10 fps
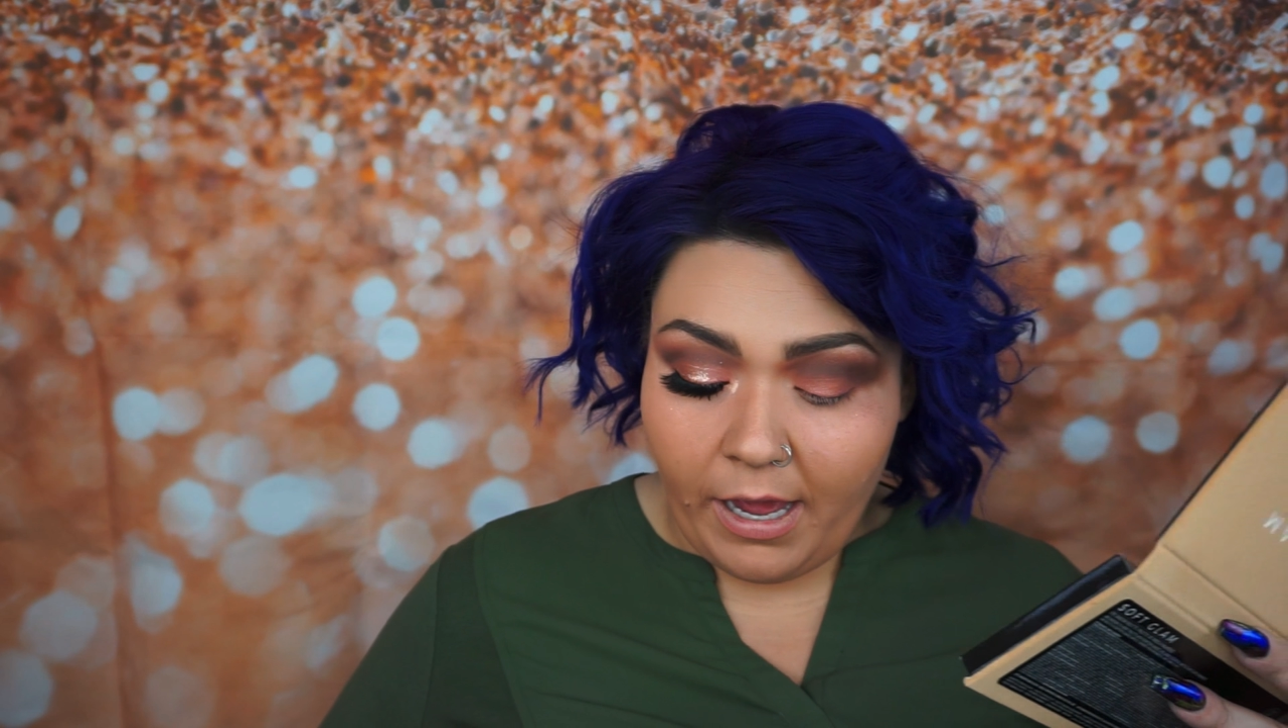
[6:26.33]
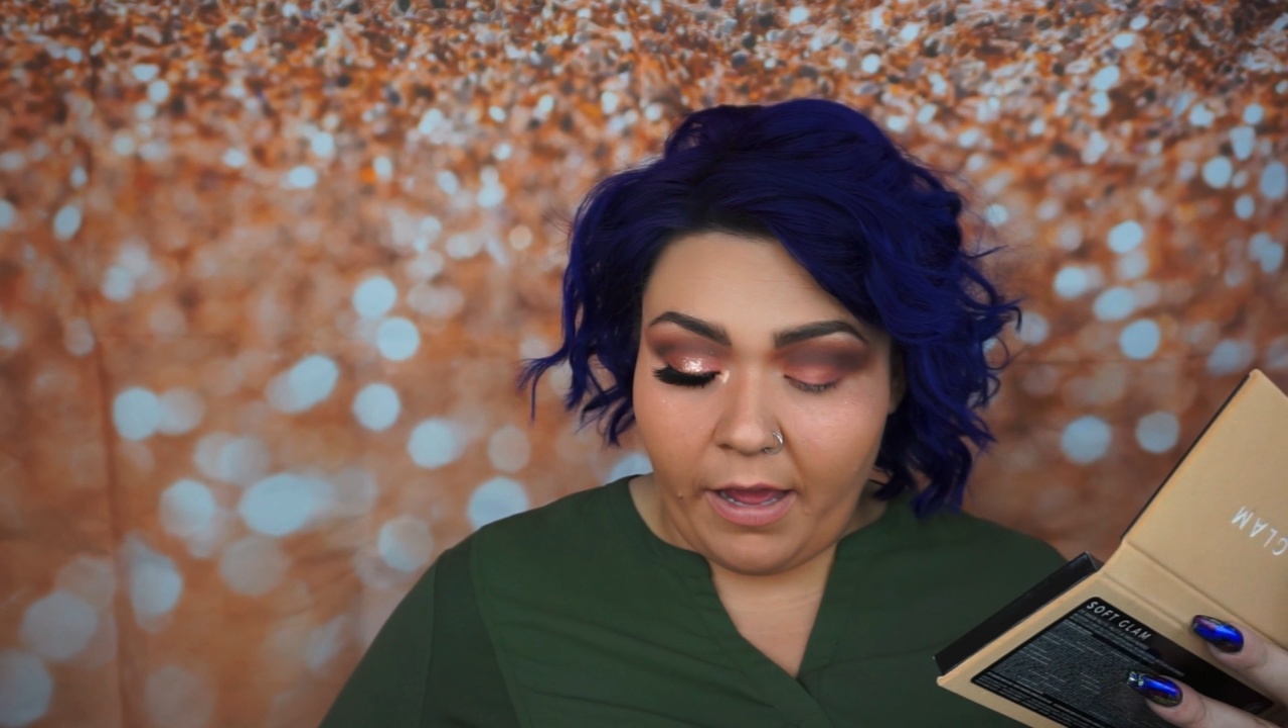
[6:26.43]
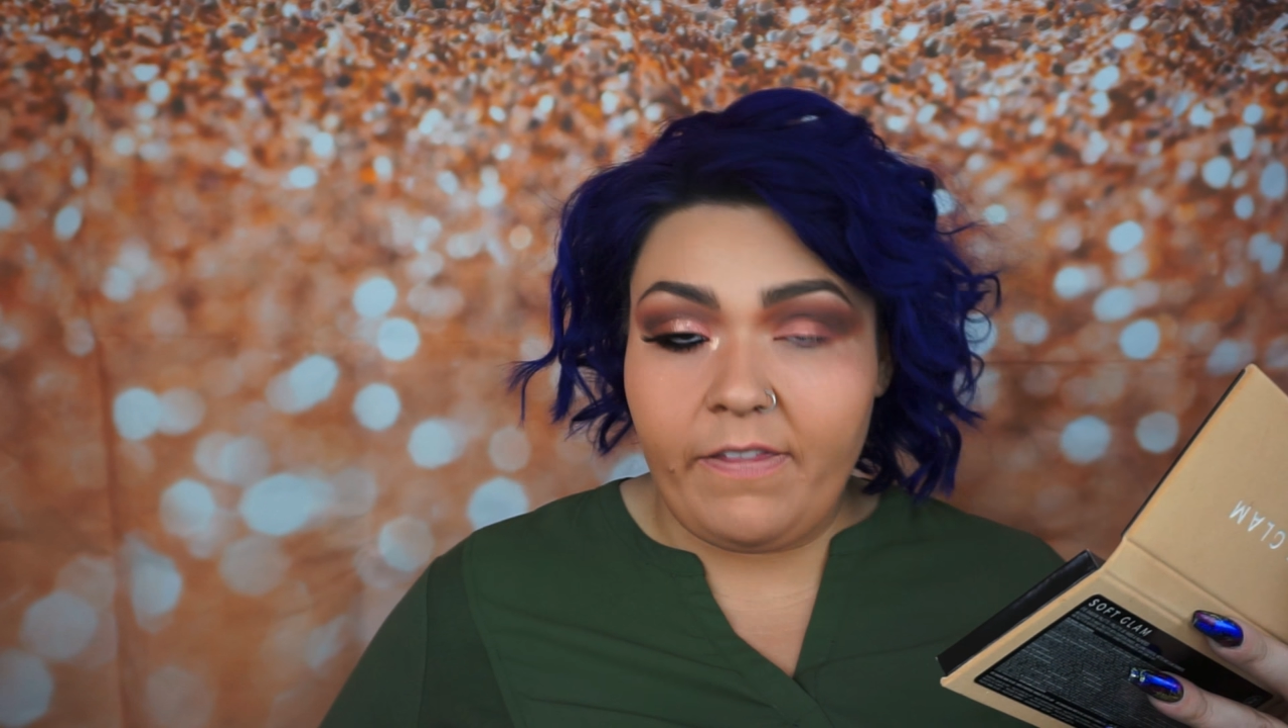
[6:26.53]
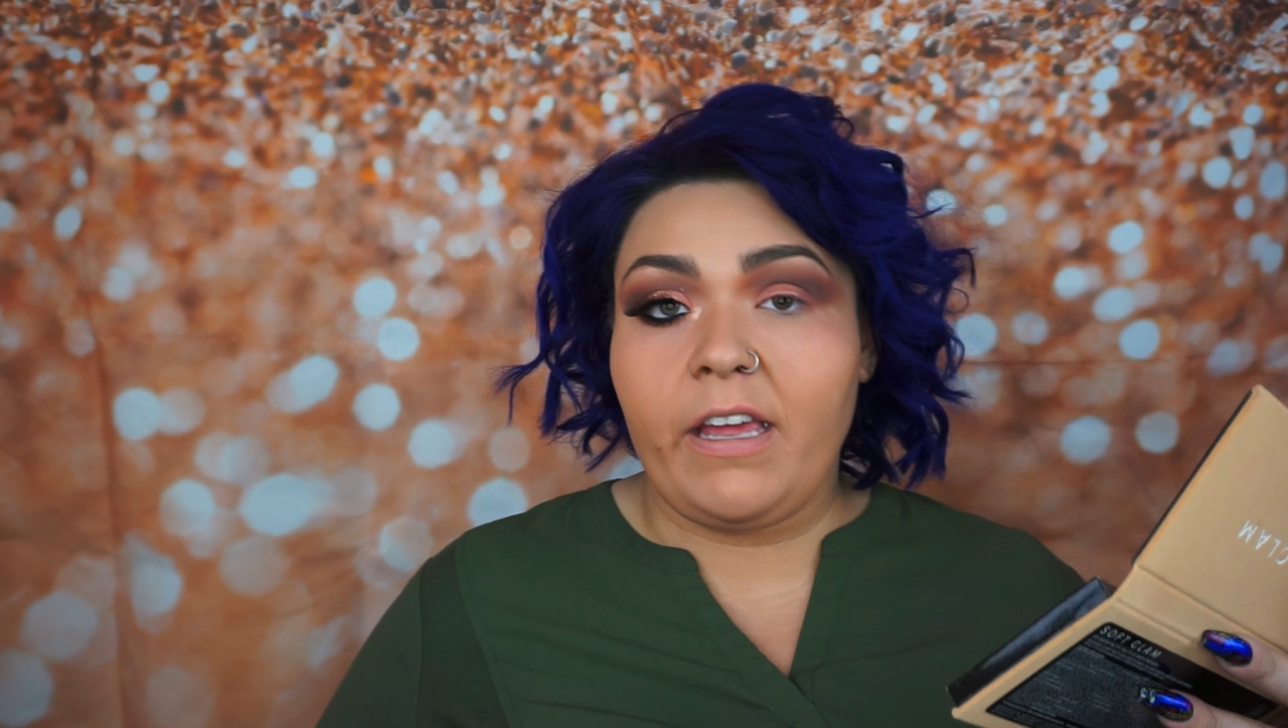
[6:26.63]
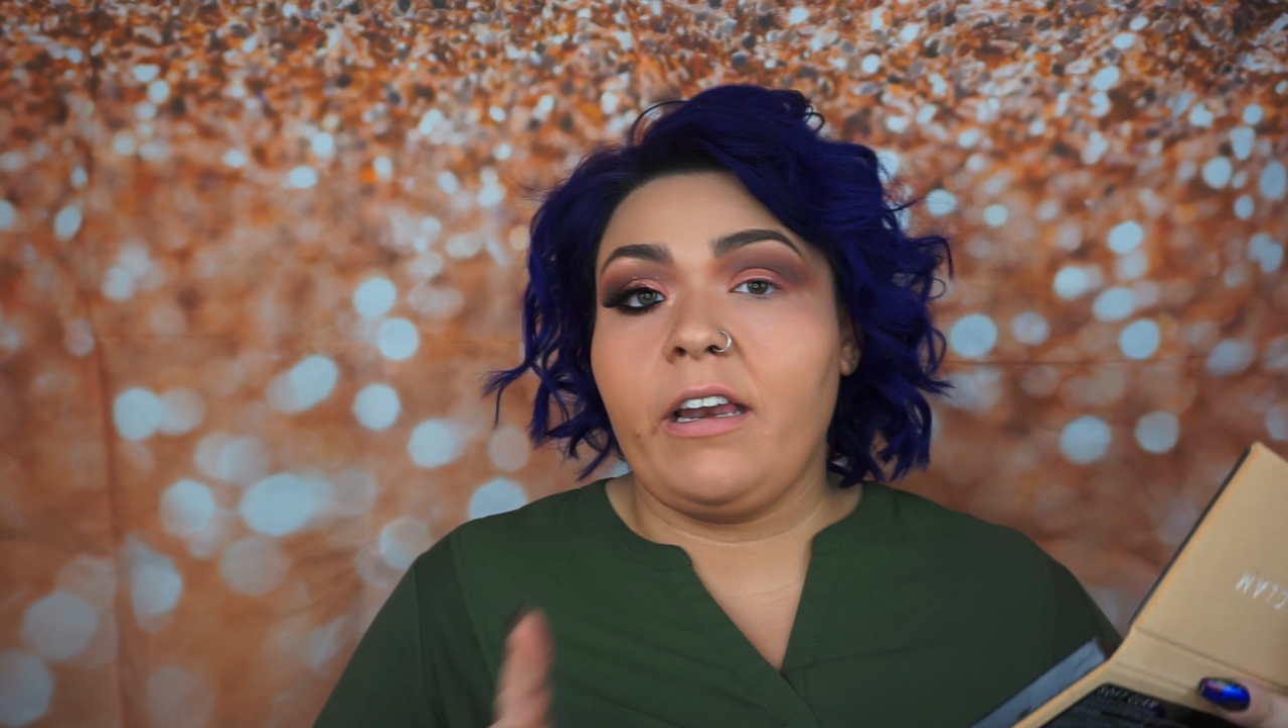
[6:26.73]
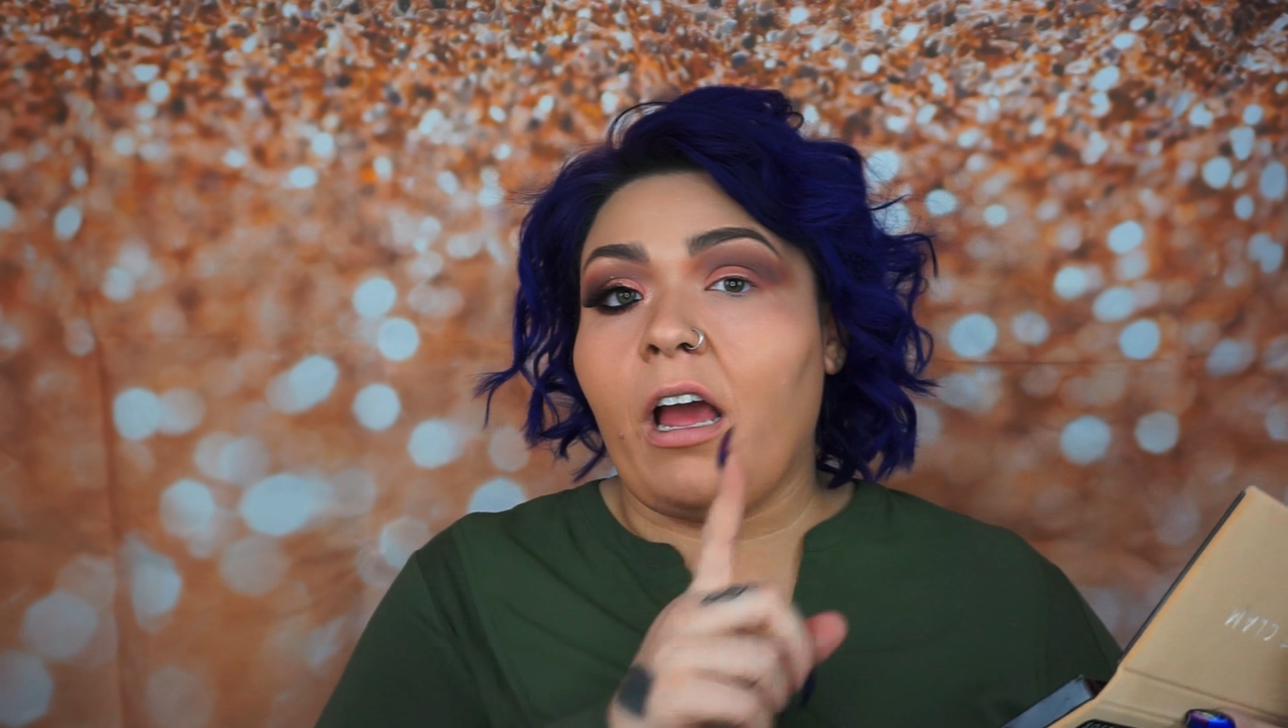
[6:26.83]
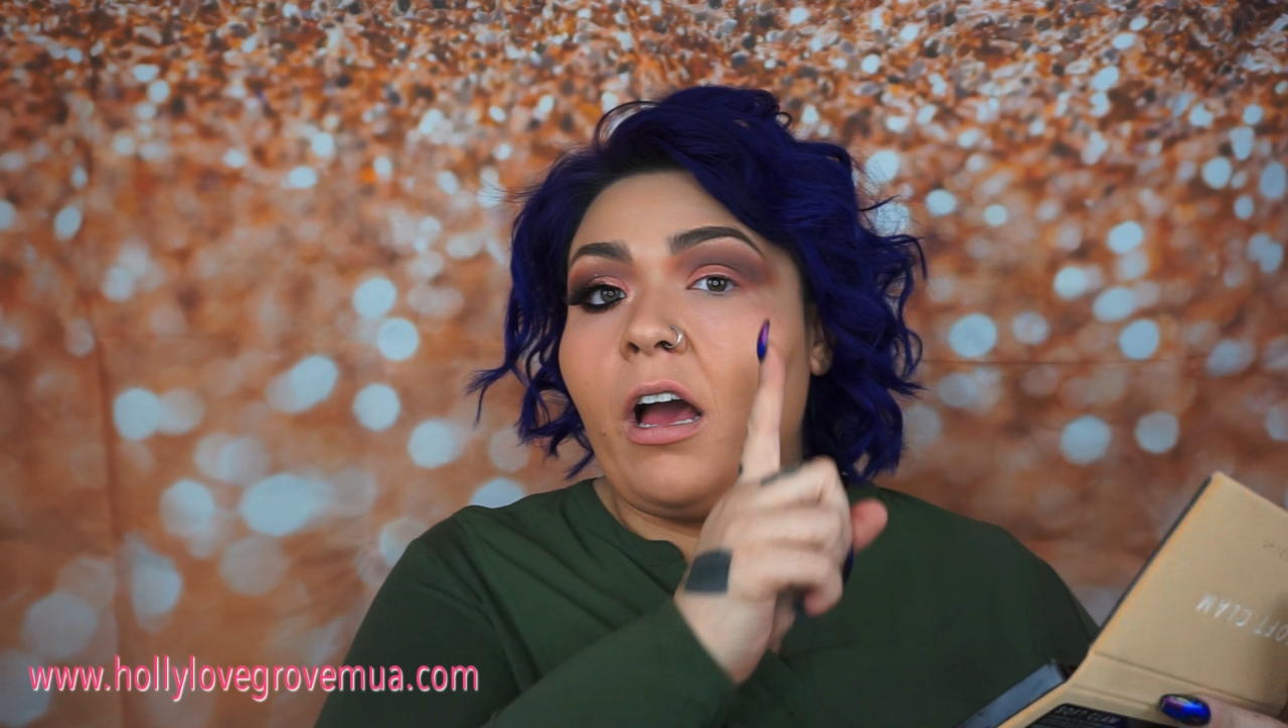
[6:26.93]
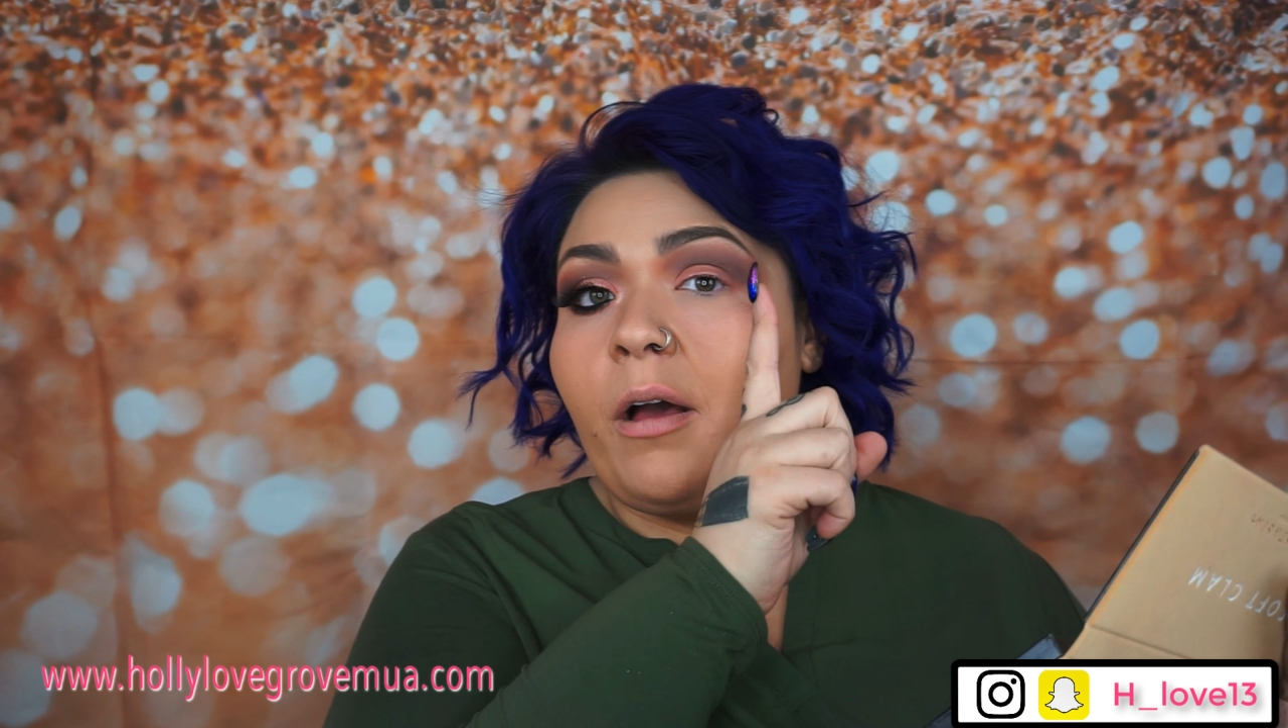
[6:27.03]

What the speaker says: And then